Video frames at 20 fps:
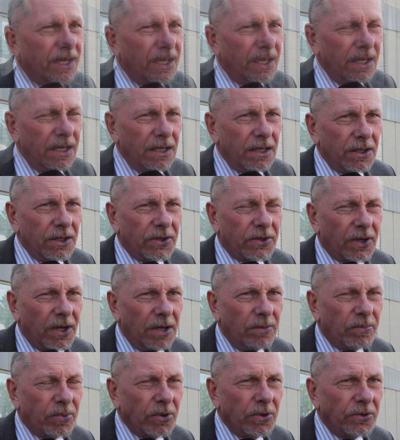He is
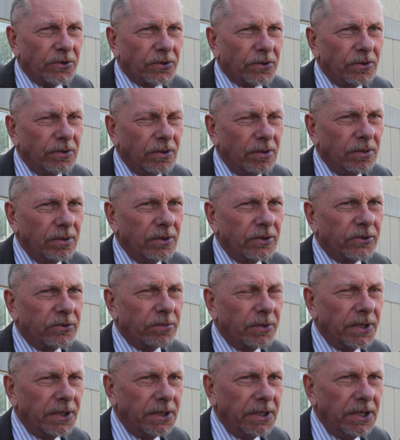a person who
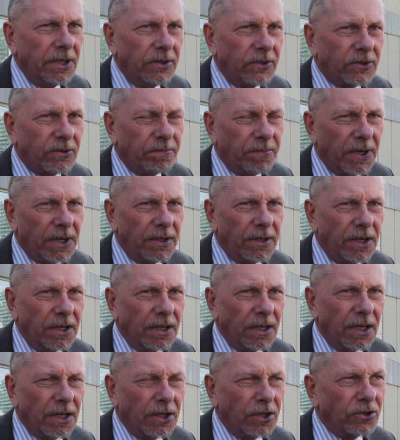is released
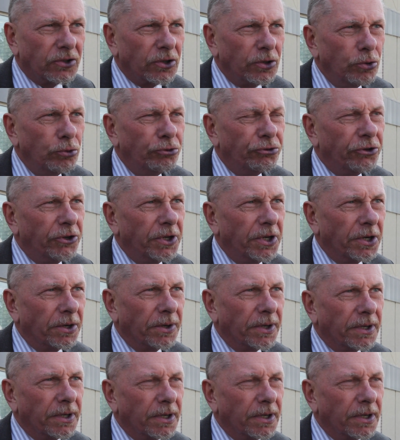pending an exclusion hearing.